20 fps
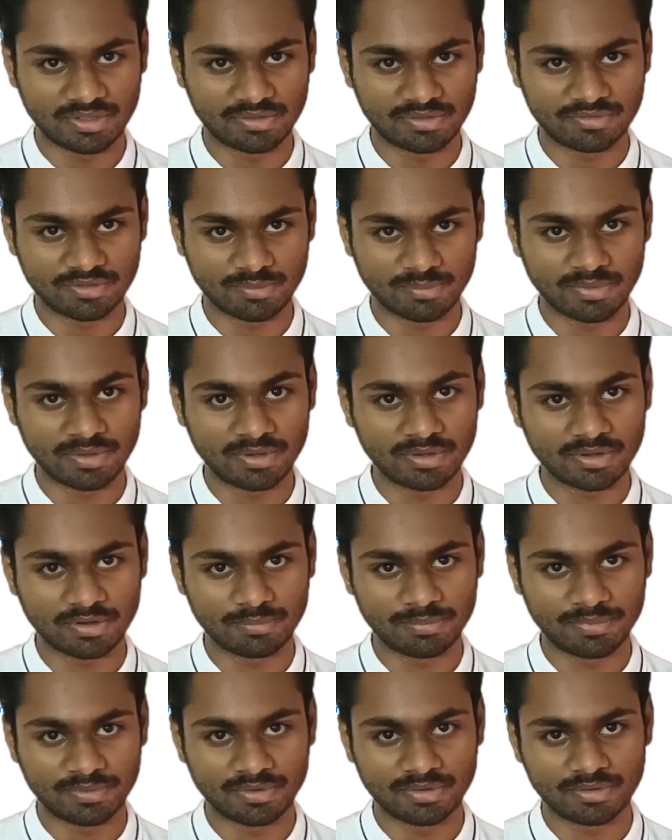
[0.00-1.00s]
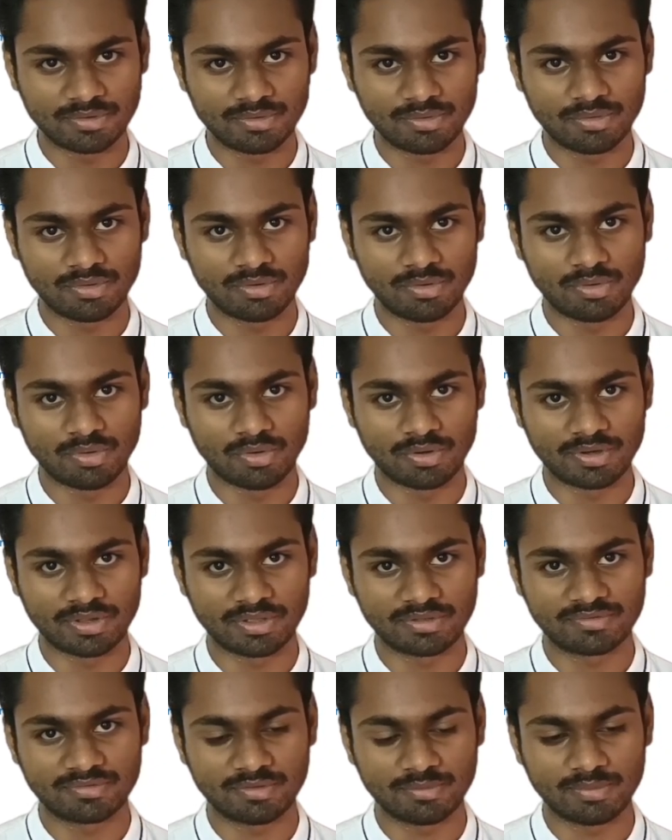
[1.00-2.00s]
XML
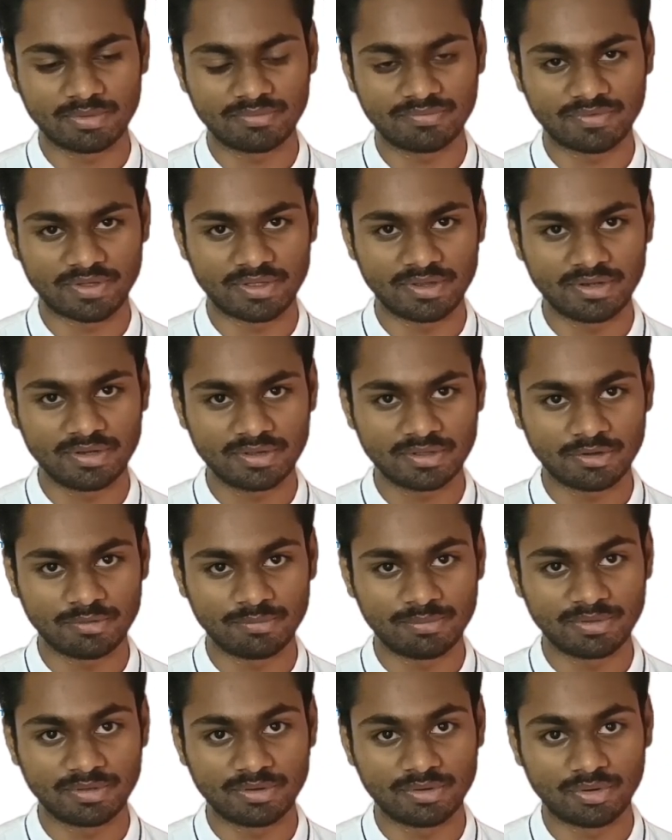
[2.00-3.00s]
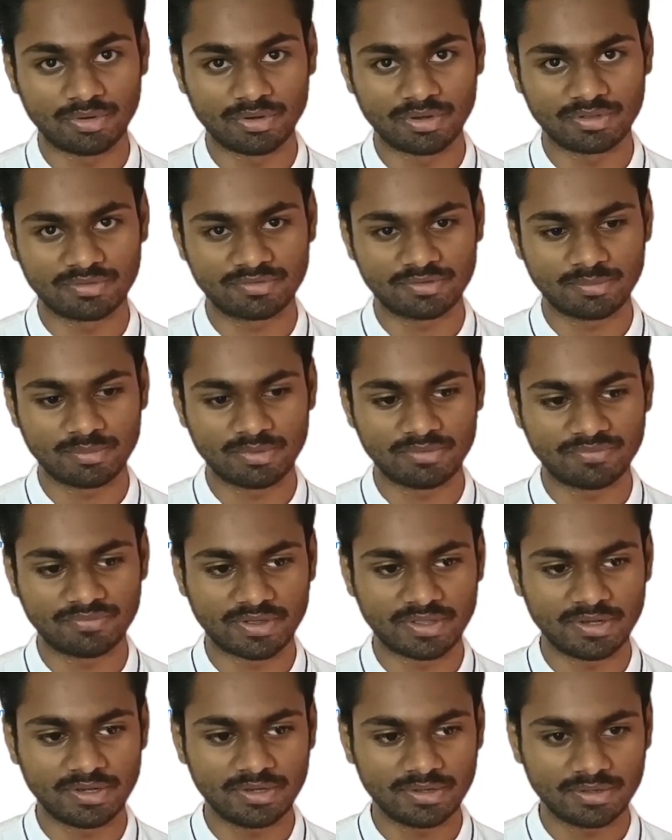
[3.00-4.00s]
configure.xml file, configure.xml
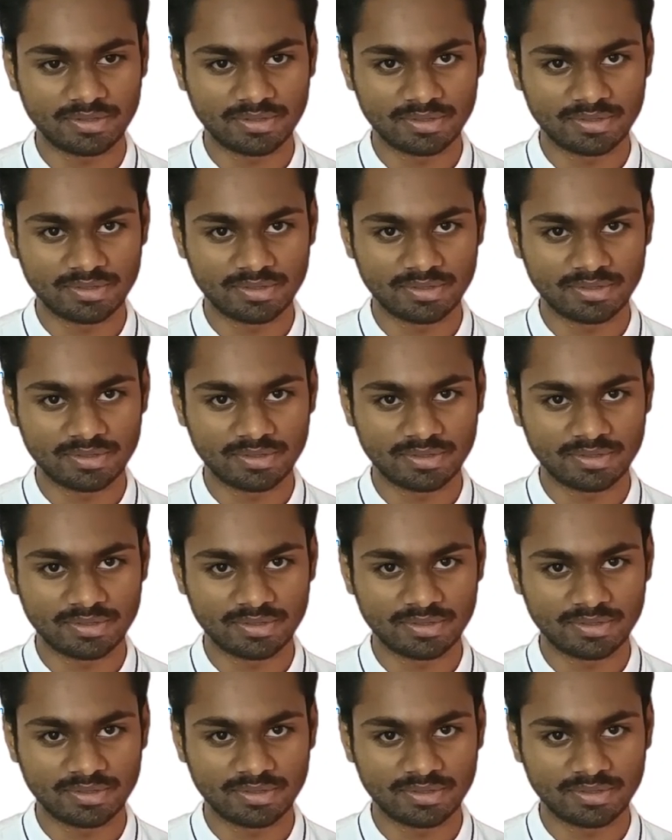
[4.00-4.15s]
file.